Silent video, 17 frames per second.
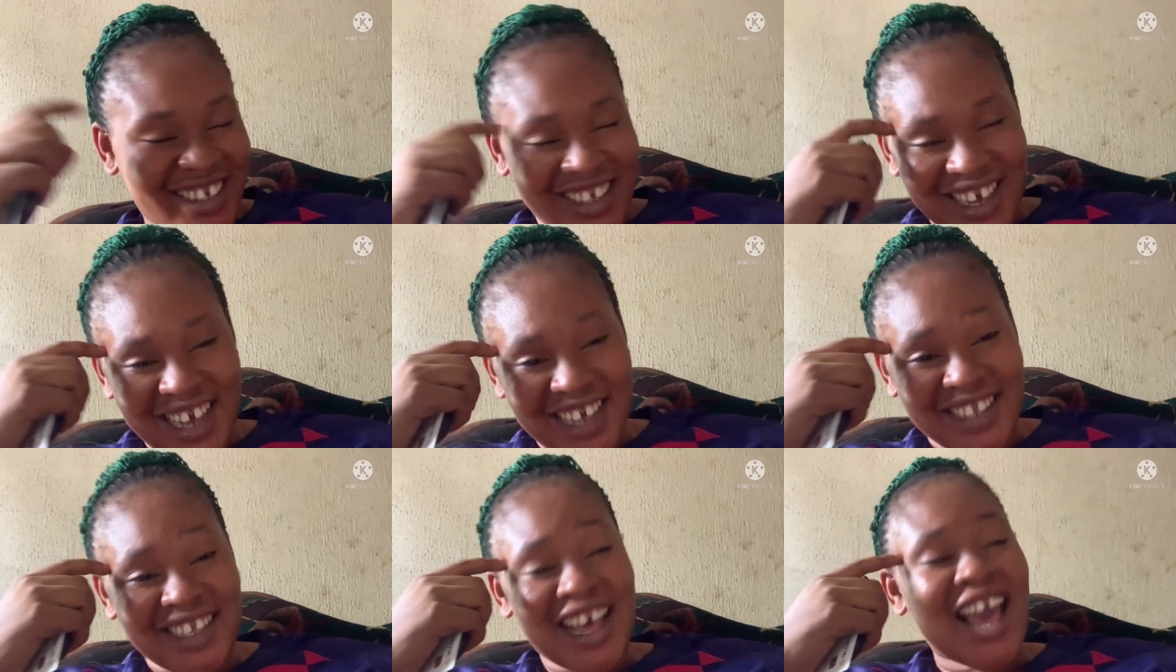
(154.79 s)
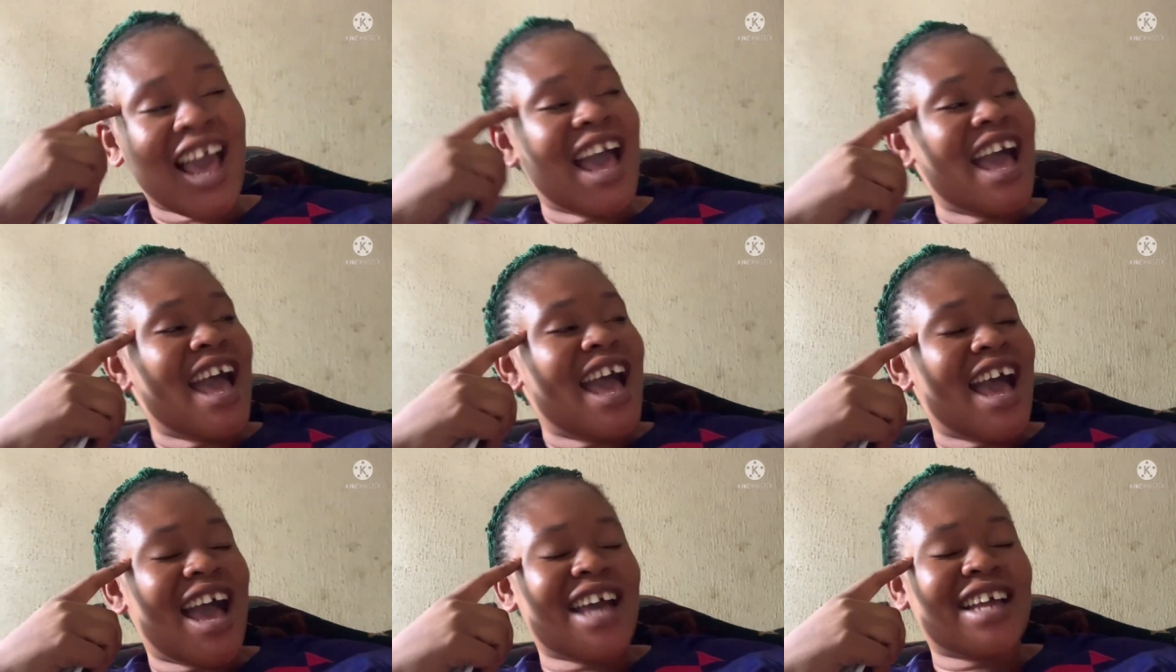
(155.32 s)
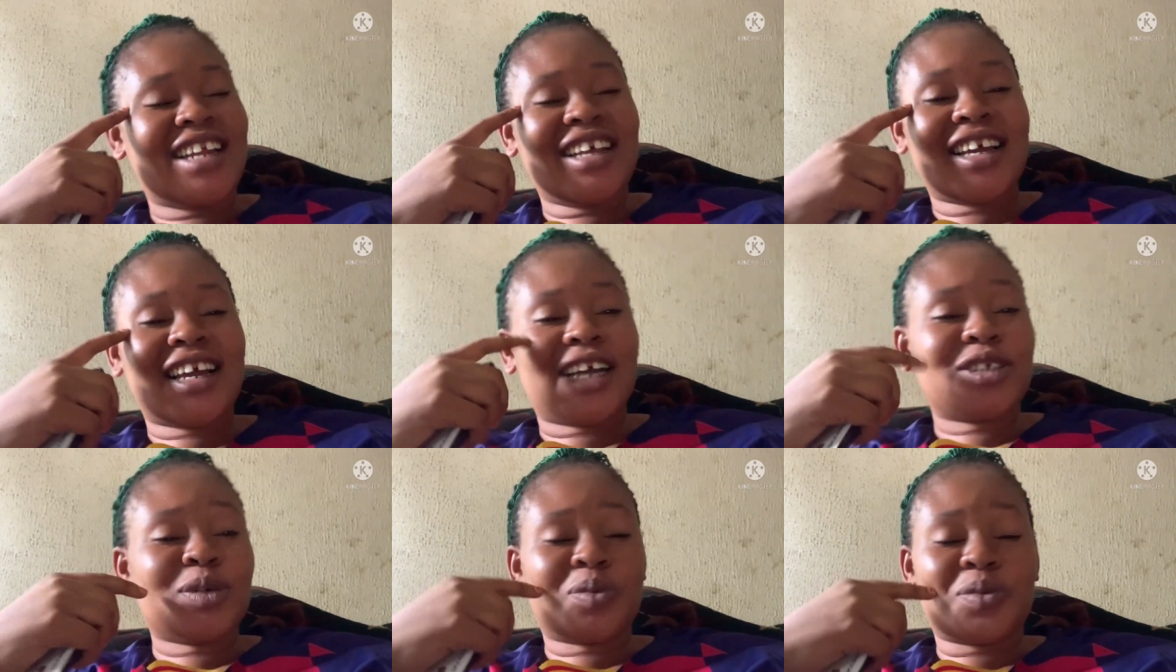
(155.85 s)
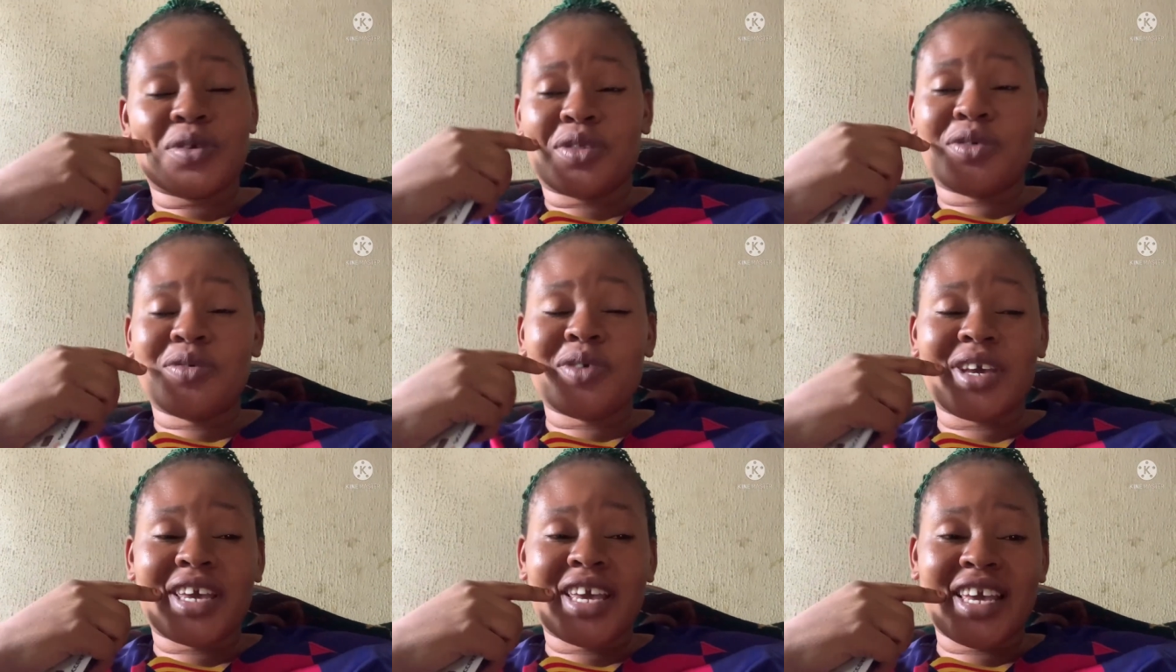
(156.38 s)
Yes, I didn't catch up with
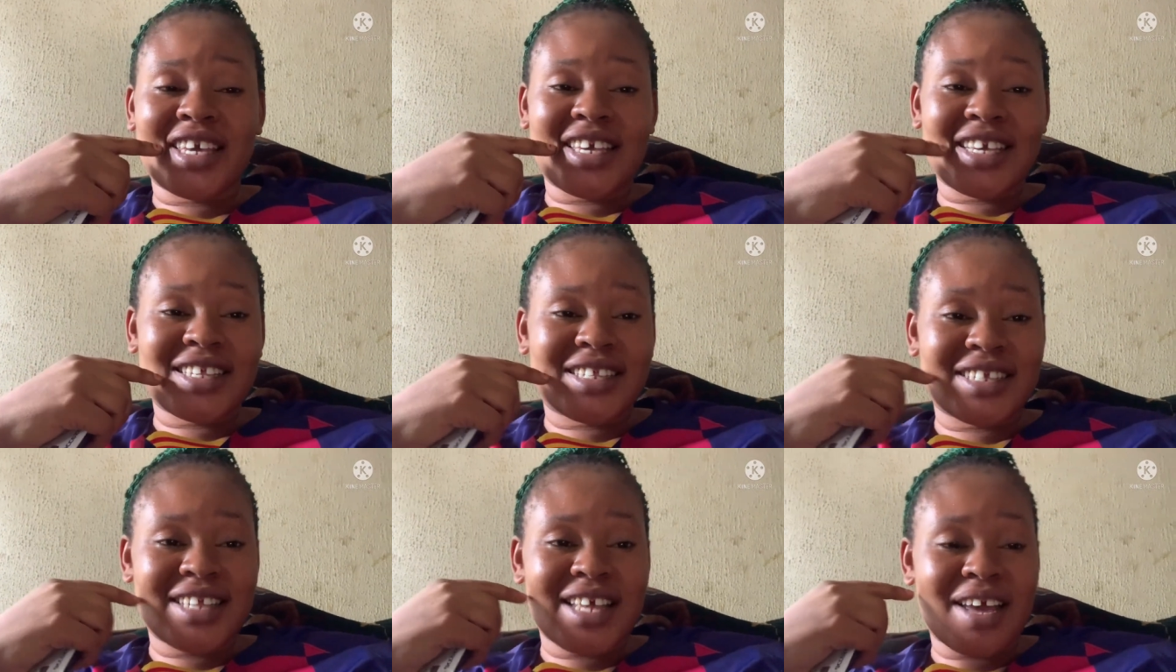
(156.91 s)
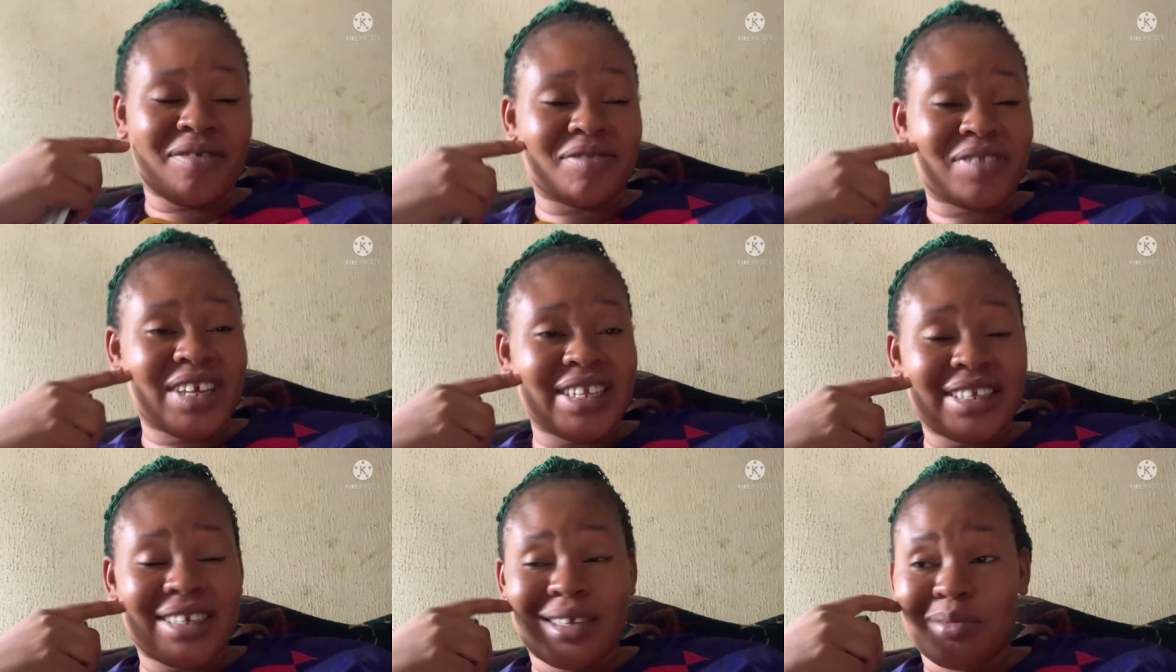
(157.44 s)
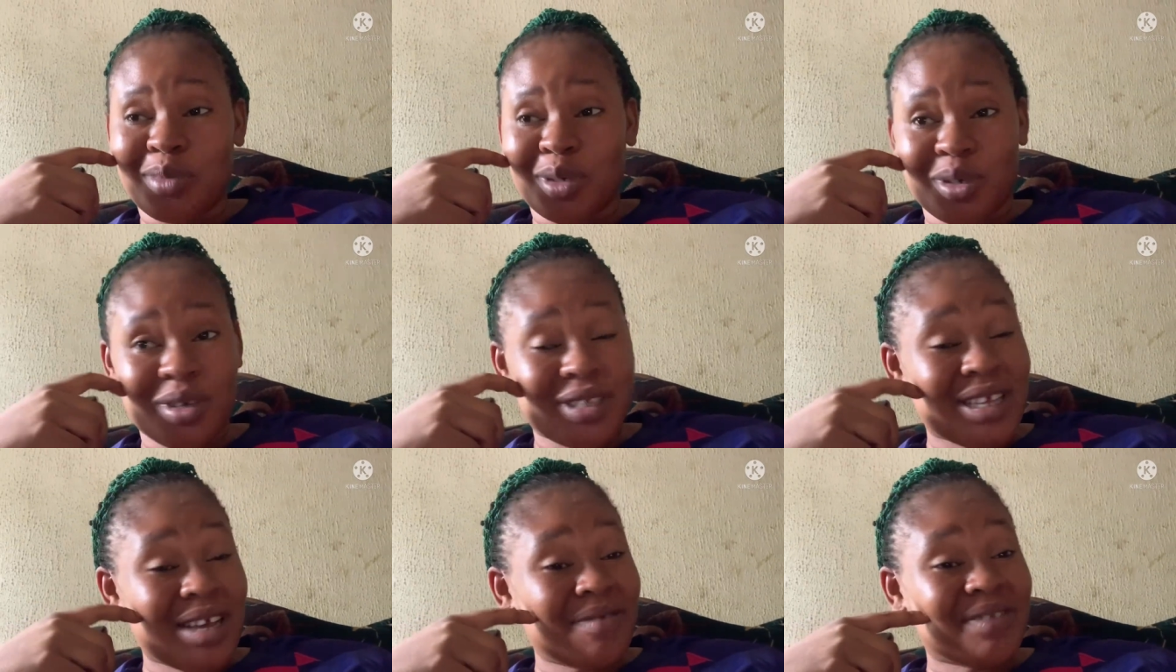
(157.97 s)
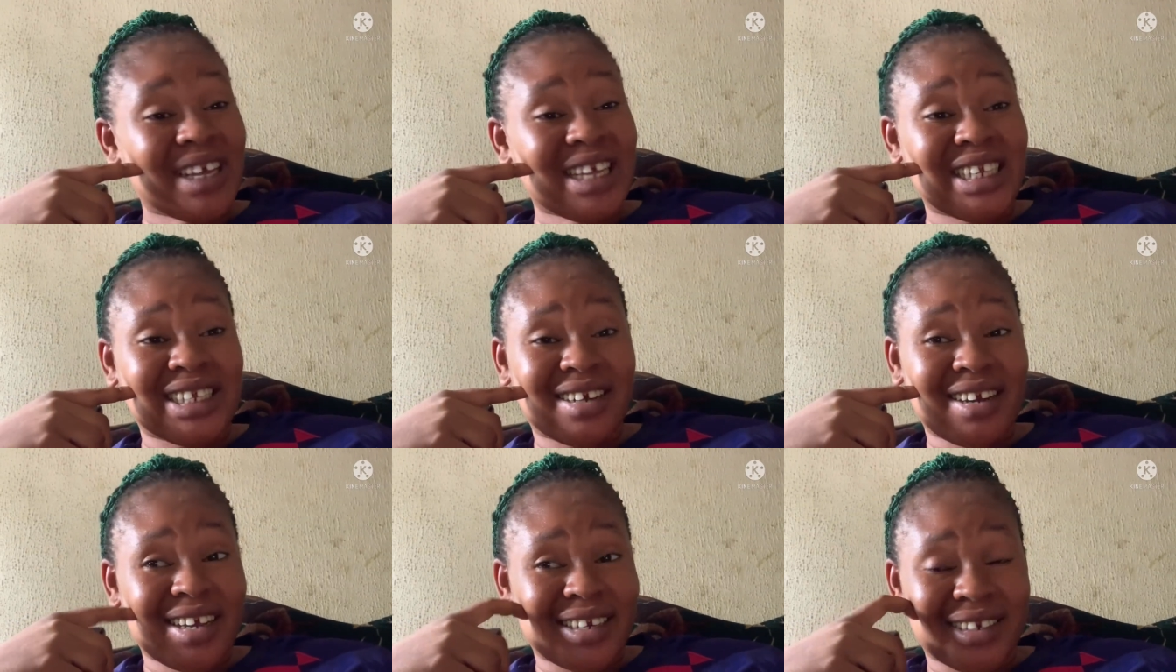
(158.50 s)
you again yesterday after the rain, because after
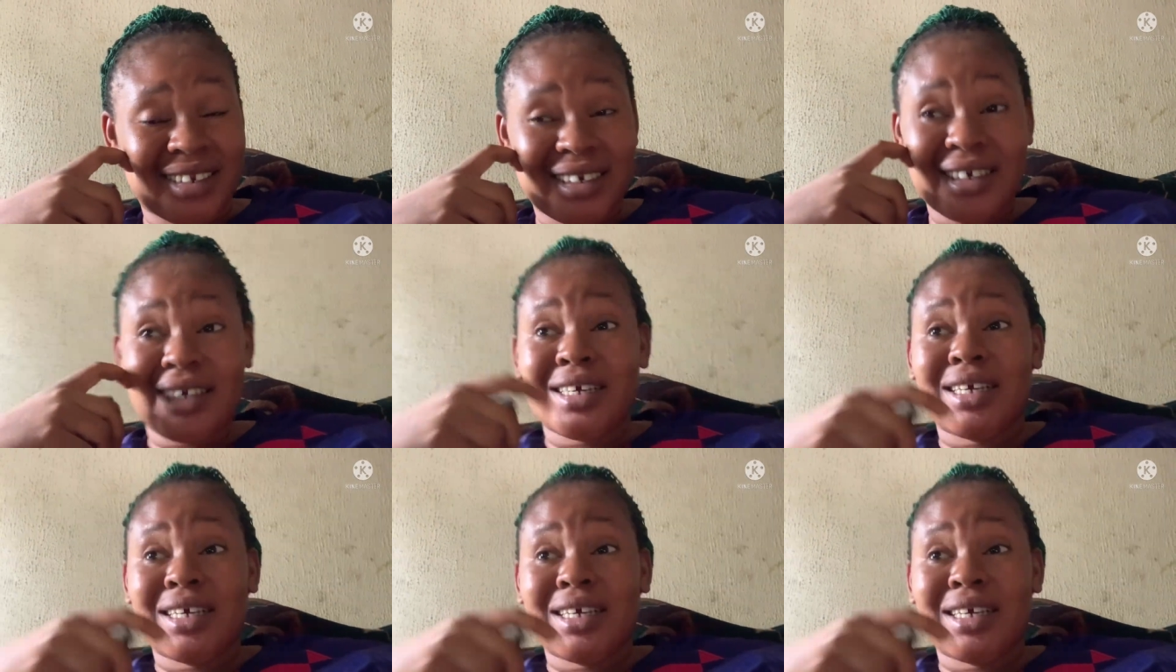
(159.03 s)
the rain